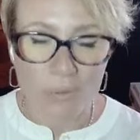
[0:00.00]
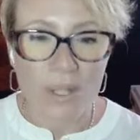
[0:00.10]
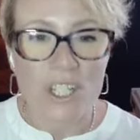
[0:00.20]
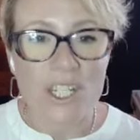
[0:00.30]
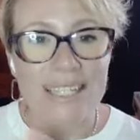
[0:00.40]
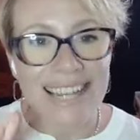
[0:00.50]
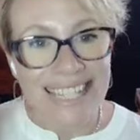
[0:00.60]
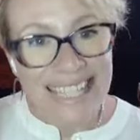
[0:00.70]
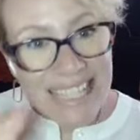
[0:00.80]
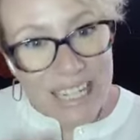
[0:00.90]
which is a
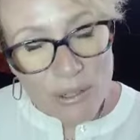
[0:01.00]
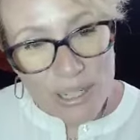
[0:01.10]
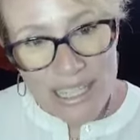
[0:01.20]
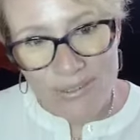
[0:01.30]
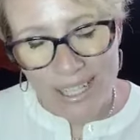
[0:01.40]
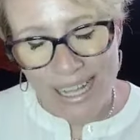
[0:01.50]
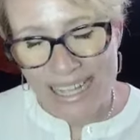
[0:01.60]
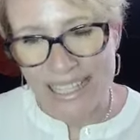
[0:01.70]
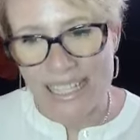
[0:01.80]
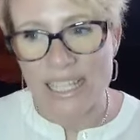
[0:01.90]
series of
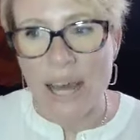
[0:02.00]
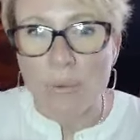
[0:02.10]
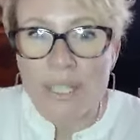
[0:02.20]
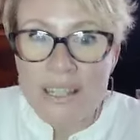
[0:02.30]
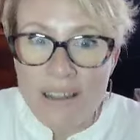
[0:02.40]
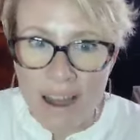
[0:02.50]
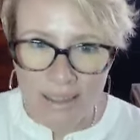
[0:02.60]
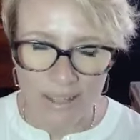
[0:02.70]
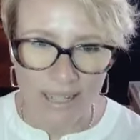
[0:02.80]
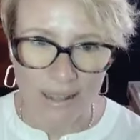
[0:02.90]
classes that will dive
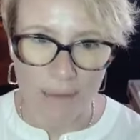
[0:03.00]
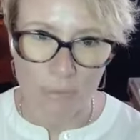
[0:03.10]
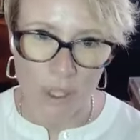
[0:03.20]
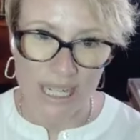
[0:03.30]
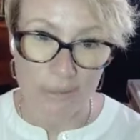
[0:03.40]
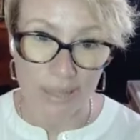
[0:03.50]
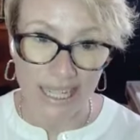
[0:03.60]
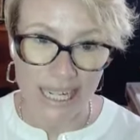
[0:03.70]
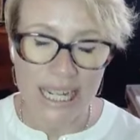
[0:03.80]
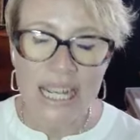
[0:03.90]
in a lot more
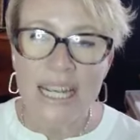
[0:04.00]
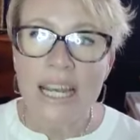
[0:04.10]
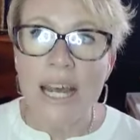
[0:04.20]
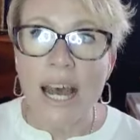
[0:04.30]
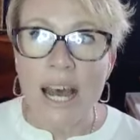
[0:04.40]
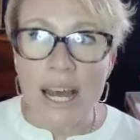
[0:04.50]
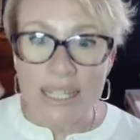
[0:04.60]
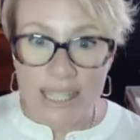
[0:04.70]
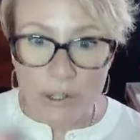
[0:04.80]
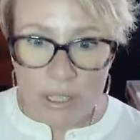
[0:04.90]
deeply. A
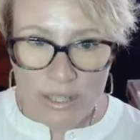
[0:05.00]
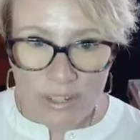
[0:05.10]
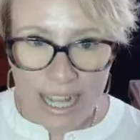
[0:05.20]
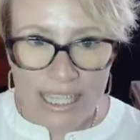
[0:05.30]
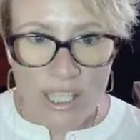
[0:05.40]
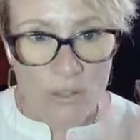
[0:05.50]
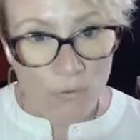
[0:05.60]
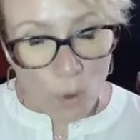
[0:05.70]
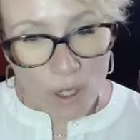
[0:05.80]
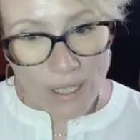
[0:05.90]
series of classes,
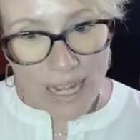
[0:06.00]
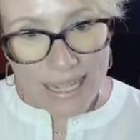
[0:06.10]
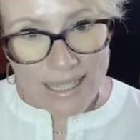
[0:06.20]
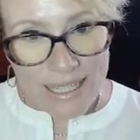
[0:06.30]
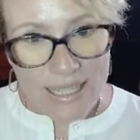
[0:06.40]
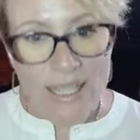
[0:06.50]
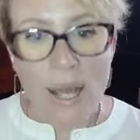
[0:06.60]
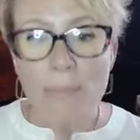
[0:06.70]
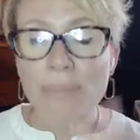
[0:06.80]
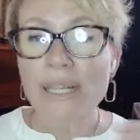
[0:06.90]
4 classes
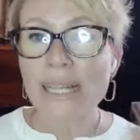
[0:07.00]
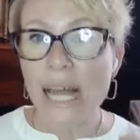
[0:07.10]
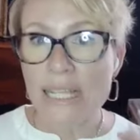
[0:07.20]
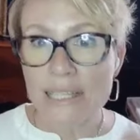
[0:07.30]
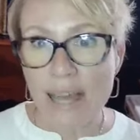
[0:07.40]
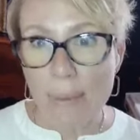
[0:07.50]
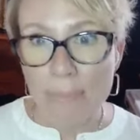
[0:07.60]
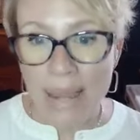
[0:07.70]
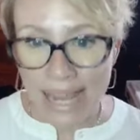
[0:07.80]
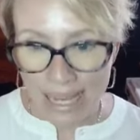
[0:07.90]
plus a
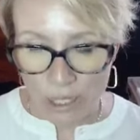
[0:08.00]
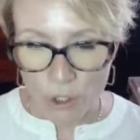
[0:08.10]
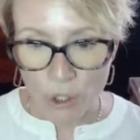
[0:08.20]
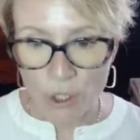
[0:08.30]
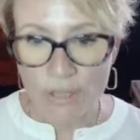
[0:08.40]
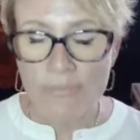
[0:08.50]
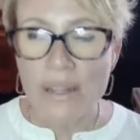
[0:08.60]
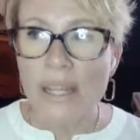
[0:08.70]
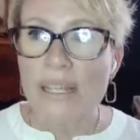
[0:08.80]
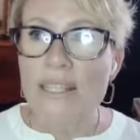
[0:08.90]
panel.
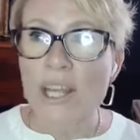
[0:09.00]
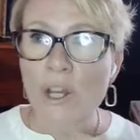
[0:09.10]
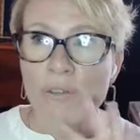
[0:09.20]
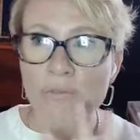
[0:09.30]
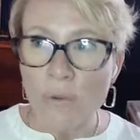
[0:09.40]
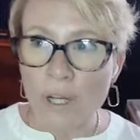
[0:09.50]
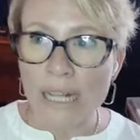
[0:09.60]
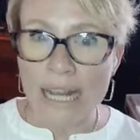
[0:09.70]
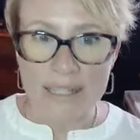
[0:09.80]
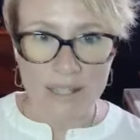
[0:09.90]
So the 4
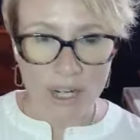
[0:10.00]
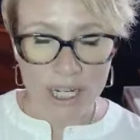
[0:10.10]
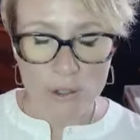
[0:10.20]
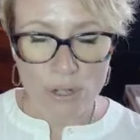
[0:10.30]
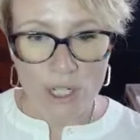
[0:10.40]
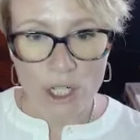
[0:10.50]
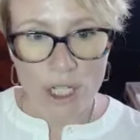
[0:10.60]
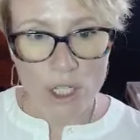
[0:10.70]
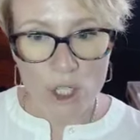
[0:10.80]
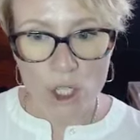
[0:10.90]
classes are
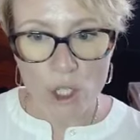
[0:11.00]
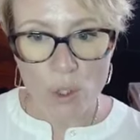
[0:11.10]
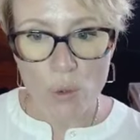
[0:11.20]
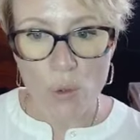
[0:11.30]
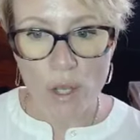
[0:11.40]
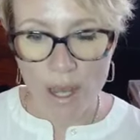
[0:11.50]
Introduction to